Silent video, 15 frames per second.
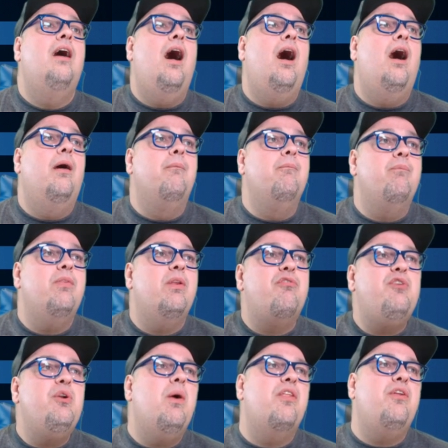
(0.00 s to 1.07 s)
A
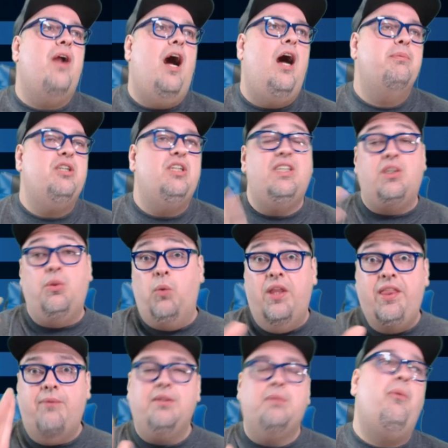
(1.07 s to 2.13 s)
few other options. The one
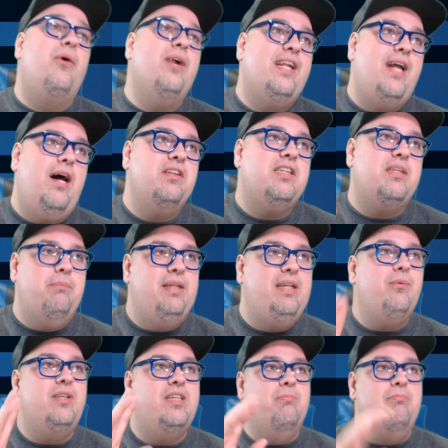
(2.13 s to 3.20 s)
that was pointed out to me
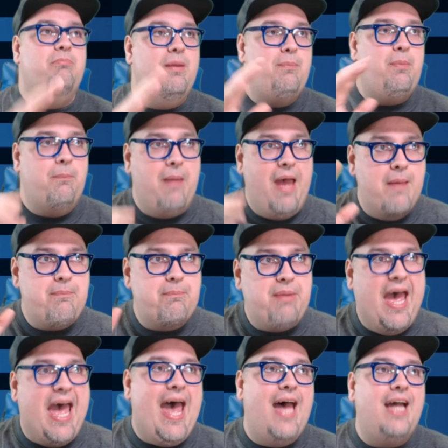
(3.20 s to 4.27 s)
was Mip Map
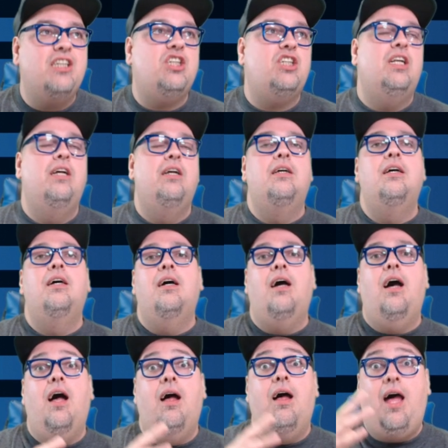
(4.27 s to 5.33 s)
Patch.
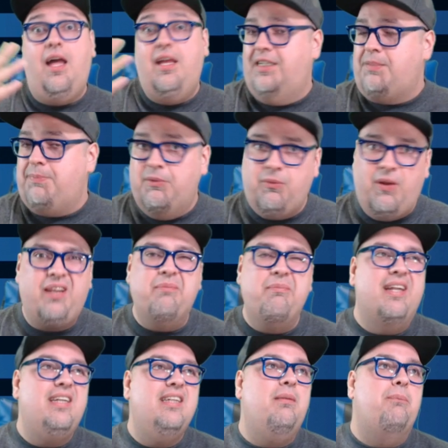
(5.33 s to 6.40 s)
It's been
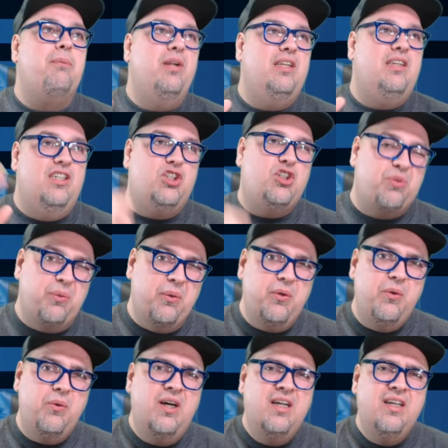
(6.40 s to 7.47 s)
recommended to put it to
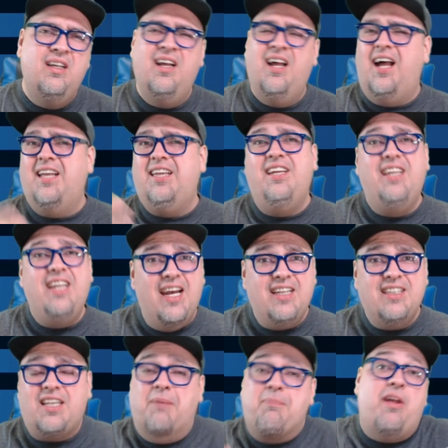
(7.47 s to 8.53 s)
true. I
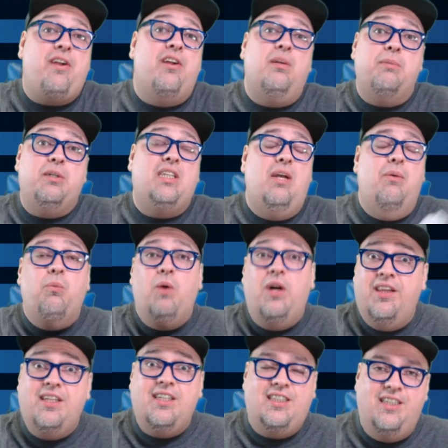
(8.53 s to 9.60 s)
guess, I'm not 100% what
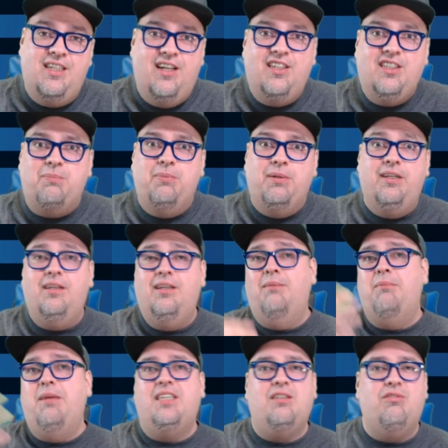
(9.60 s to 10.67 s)
this does, but it
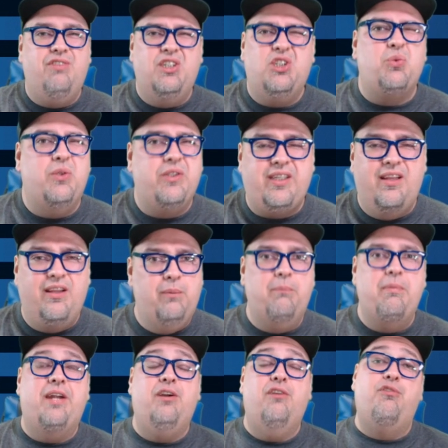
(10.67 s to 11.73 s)
makes visuals a little
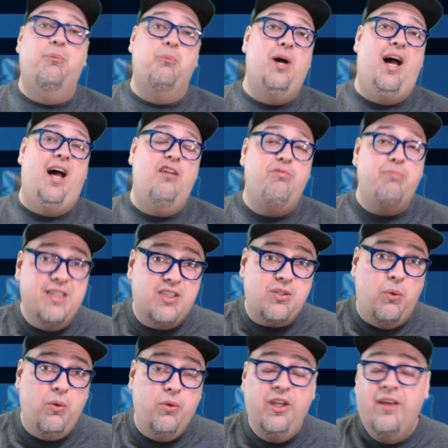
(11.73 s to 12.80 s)
better from what I've been
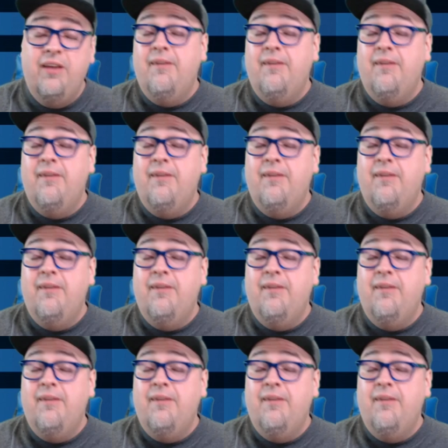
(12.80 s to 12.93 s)
told.